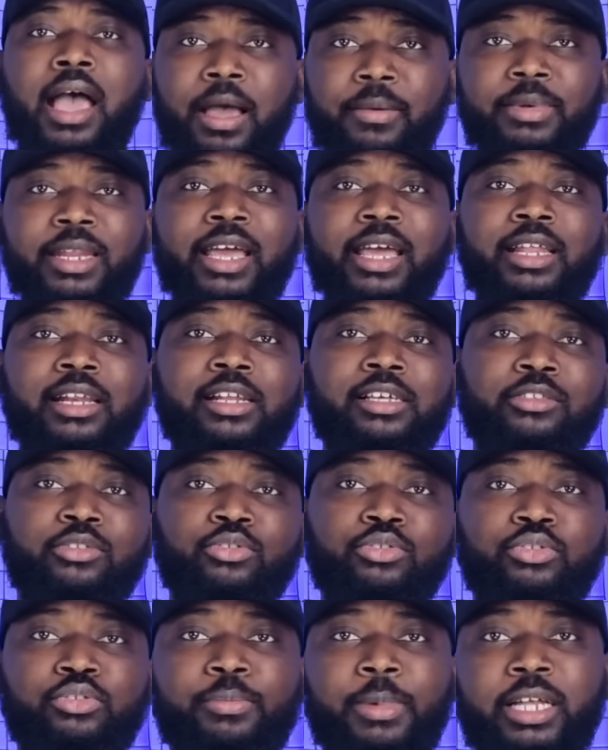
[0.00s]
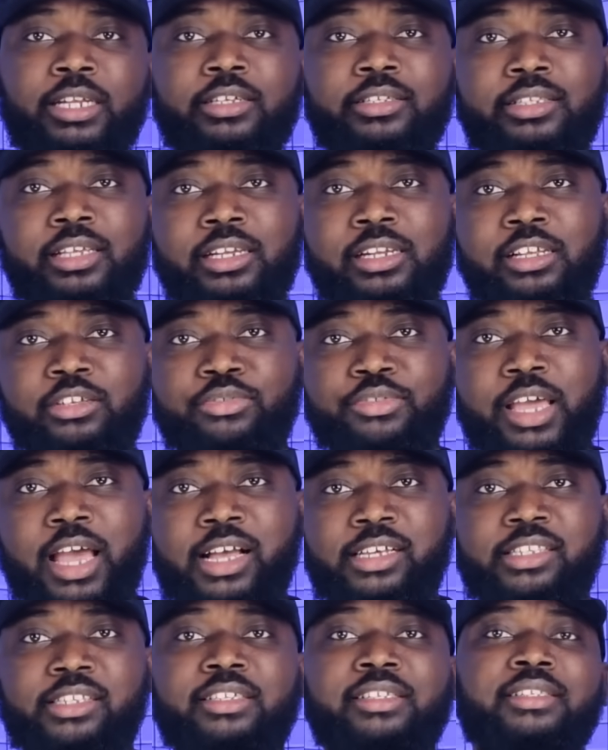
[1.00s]
I'm the Headless YouTuber. This is Headless
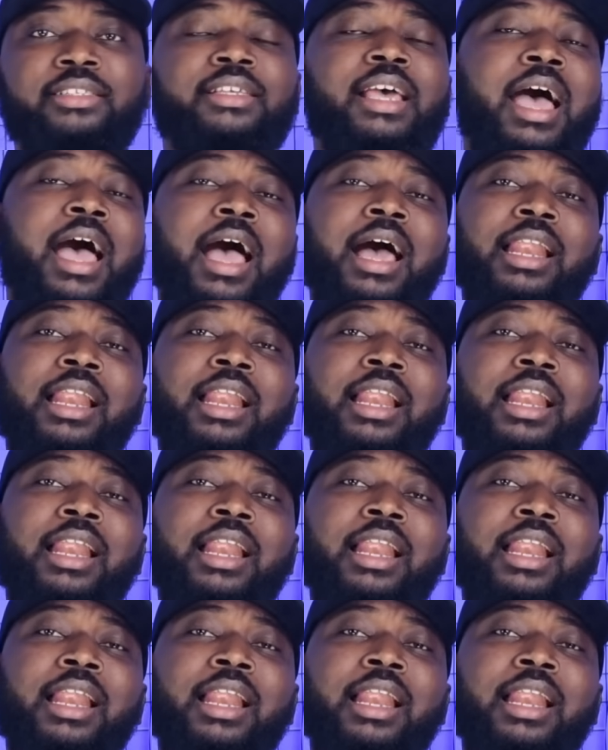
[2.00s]
Reactions.